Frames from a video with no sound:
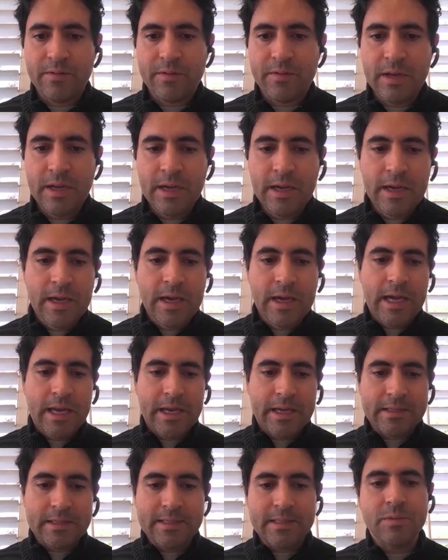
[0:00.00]
of it, and
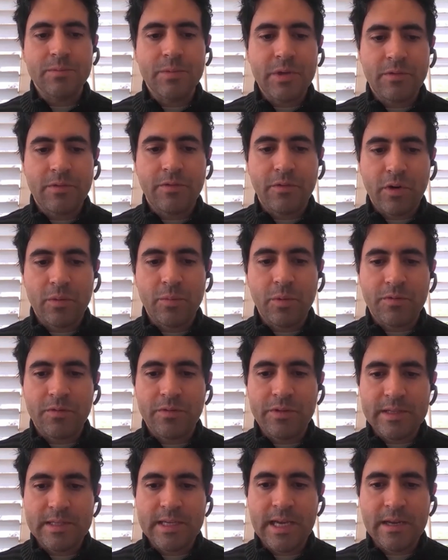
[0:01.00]
it can still be affordable
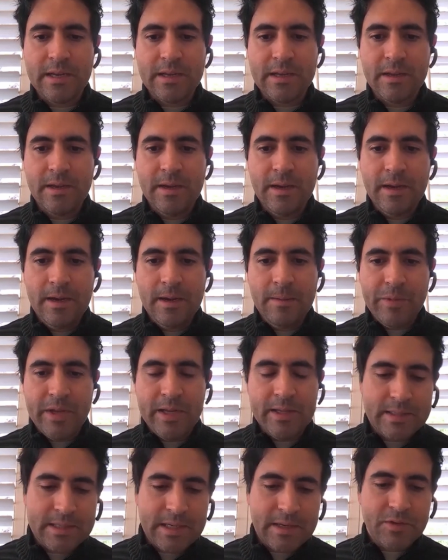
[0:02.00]
for the tenant. And
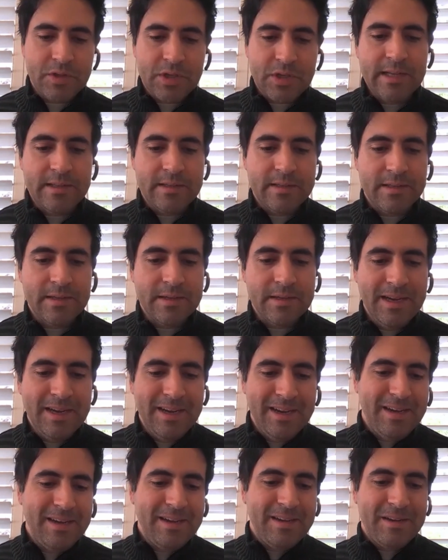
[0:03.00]
instead of trying to,
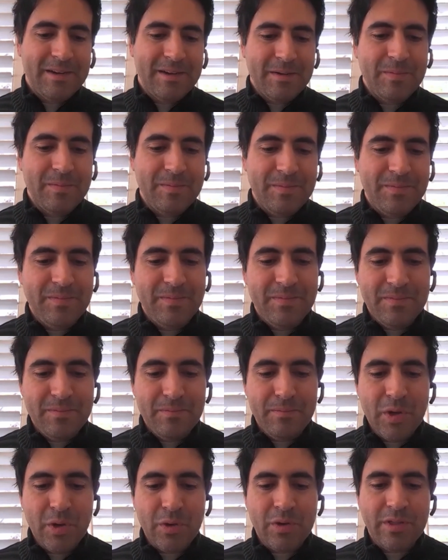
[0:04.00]

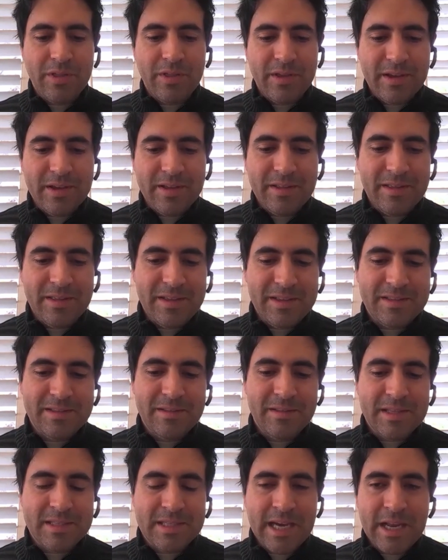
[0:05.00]
milk
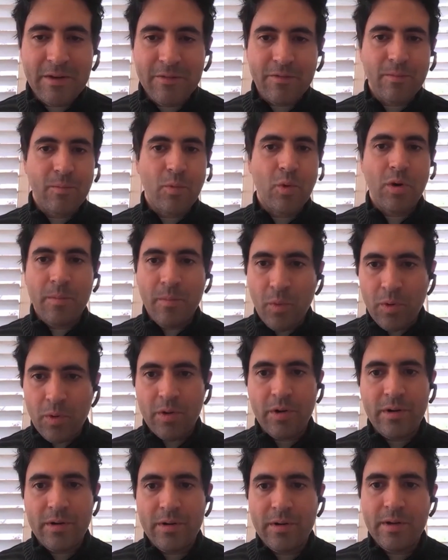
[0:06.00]
the tenant for more and
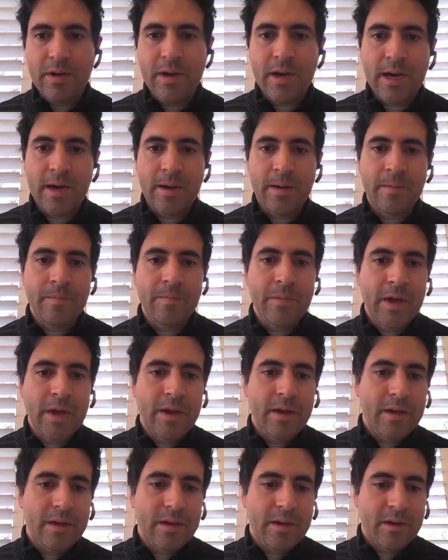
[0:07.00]
more,
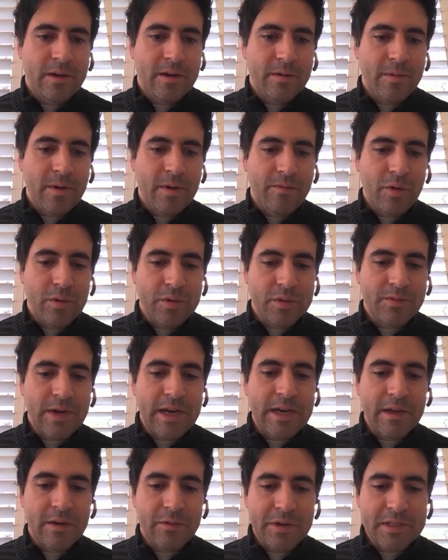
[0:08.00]
of those
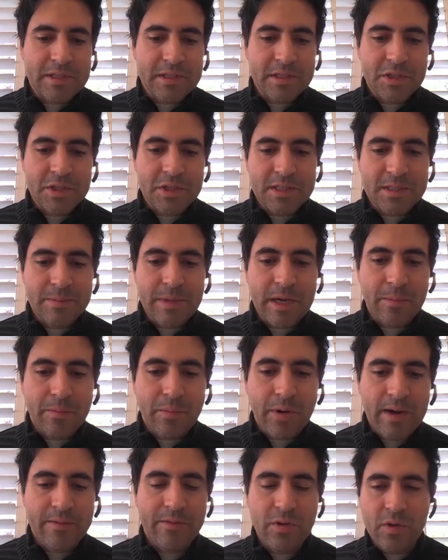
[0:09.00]
rent increases just to make a
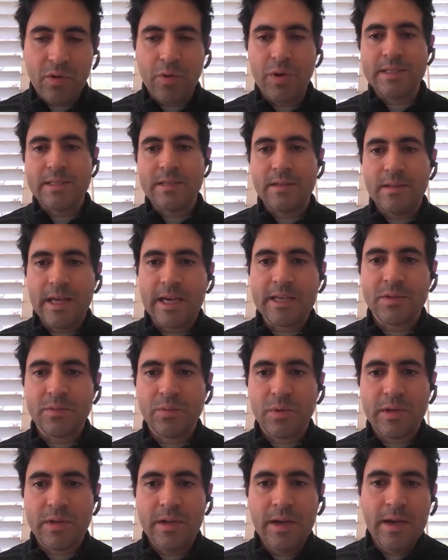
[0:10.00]
profit, you can go on to the next
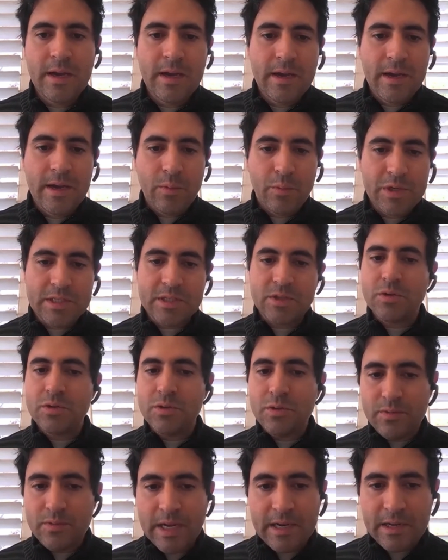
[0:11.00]
one. We still
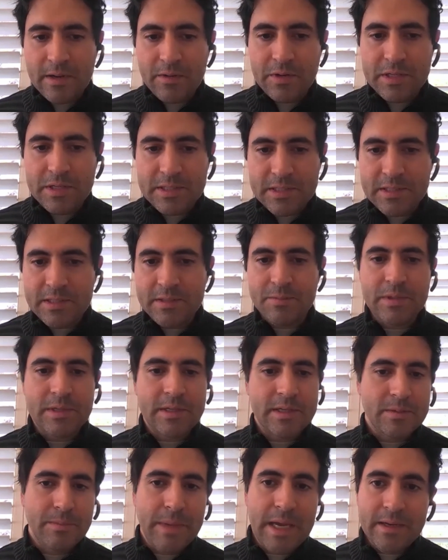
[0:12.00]
do rent increases
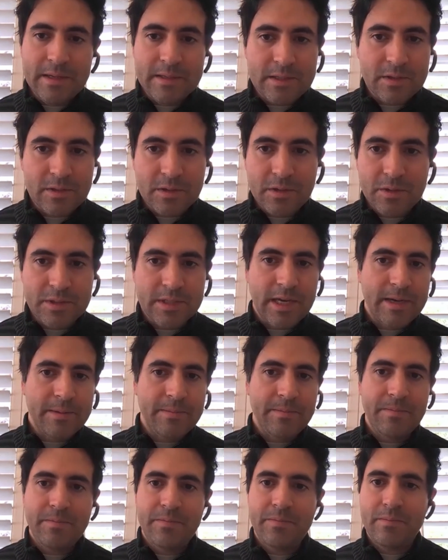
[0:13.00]
because maintenance still goes
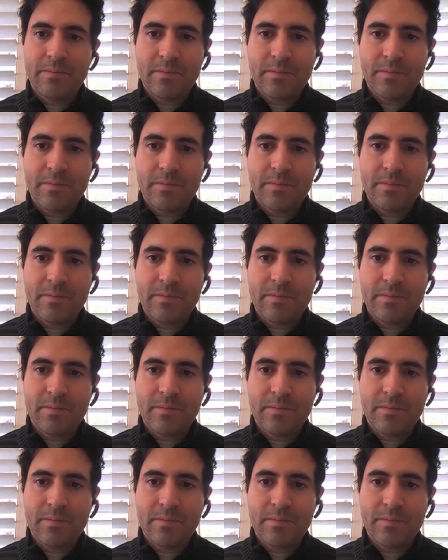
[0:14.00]
up,